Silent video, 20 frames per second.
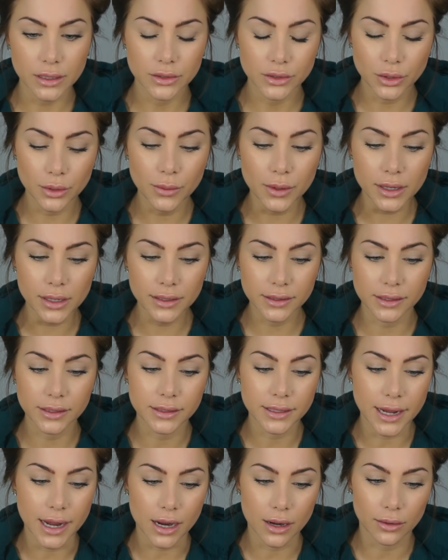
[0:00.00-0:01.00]
So I wanted to
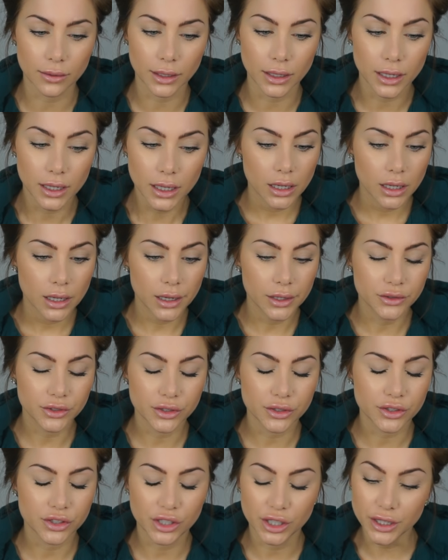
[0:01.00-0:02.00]
sit down and
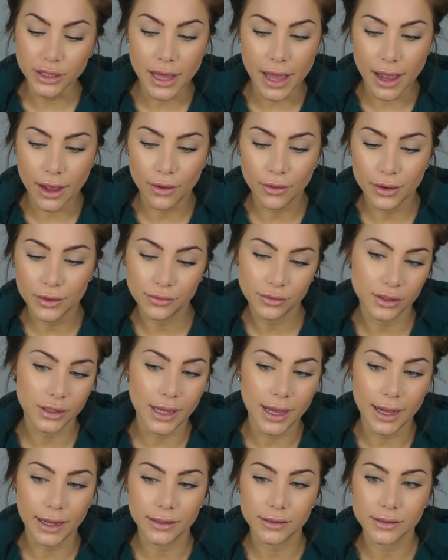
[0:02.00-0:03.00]
just chill out and
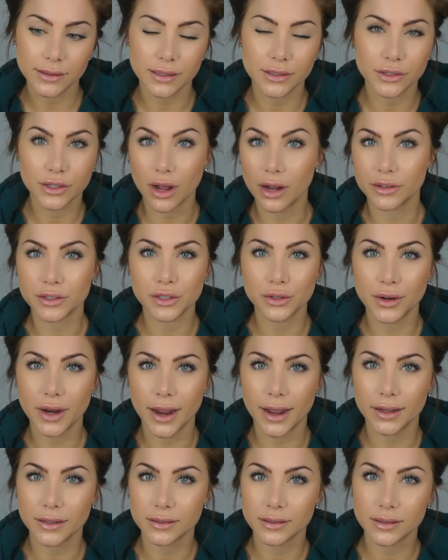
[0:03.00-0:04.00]
relax and talk to you
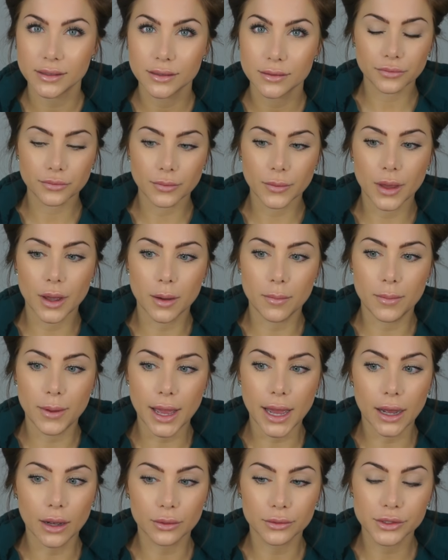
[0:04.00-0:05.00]
guys
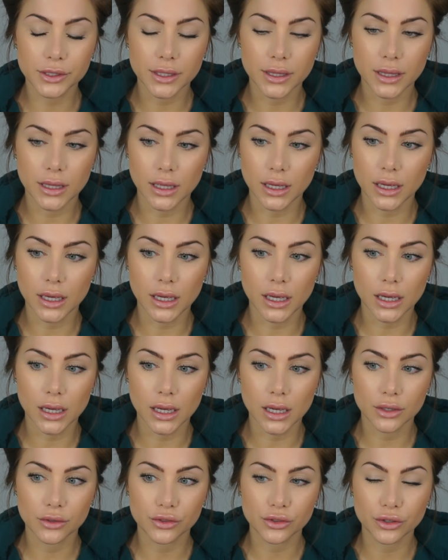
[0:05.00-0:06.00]
about
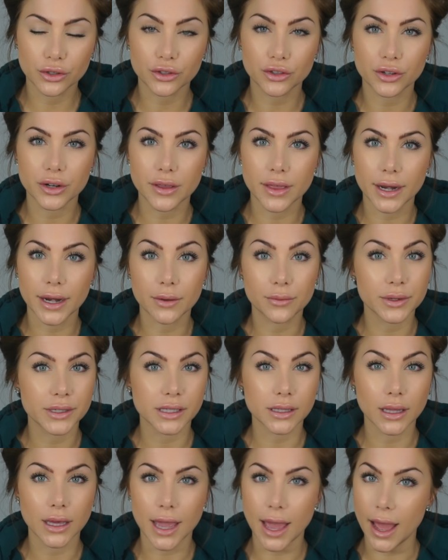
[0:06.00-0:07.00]
the surgery that I
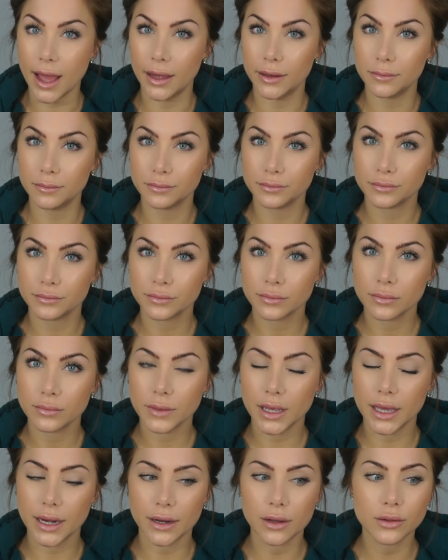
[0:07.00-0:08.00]
recently had.
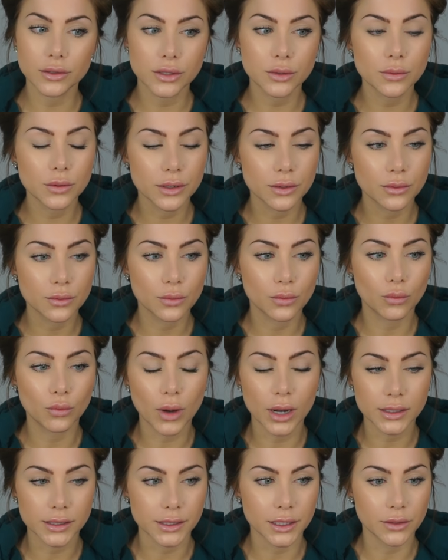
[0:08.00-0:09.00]
And I also
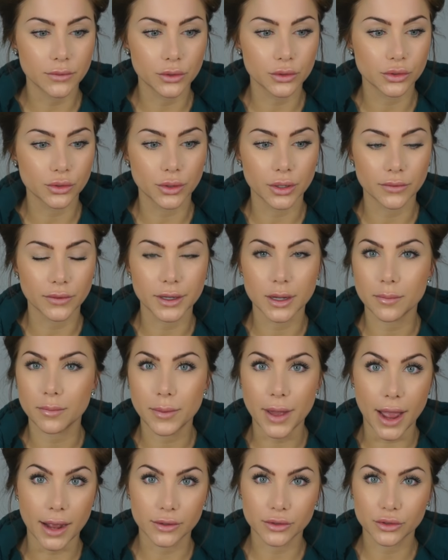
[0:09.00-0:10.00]
want to give you sort of like a
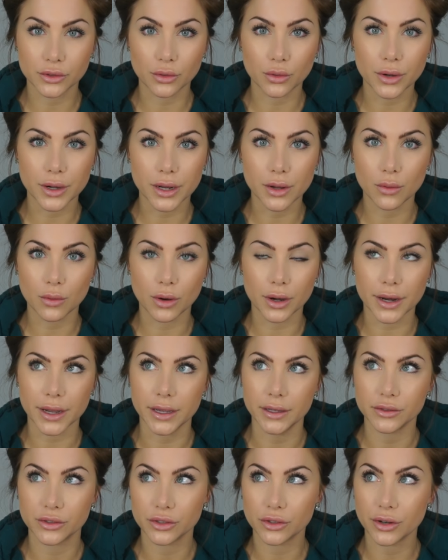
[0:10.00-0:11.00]
backstory or a
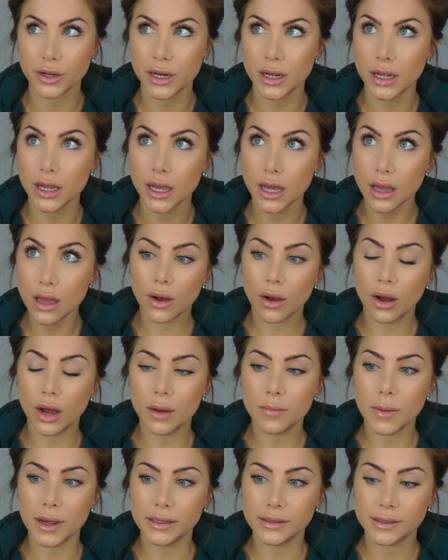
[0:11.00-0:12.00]
history
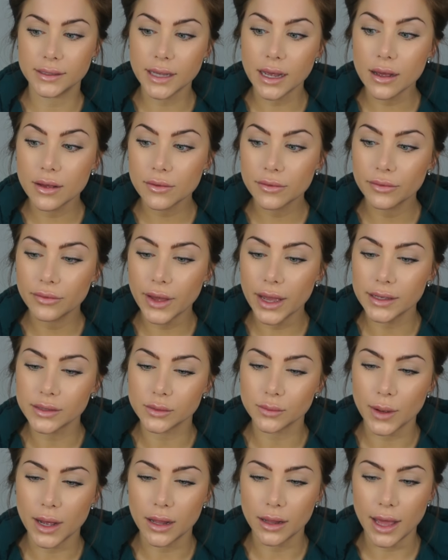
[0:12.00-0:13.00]
on myself
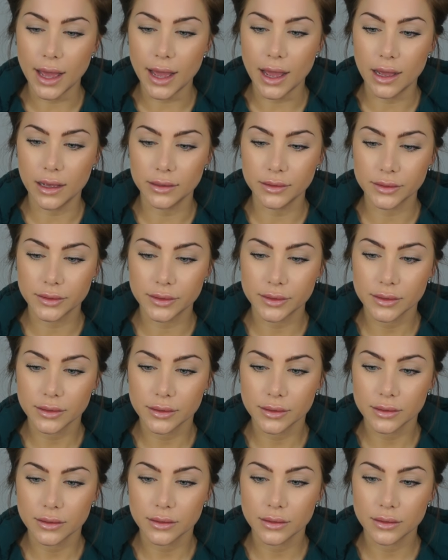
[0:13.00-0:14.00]
as well as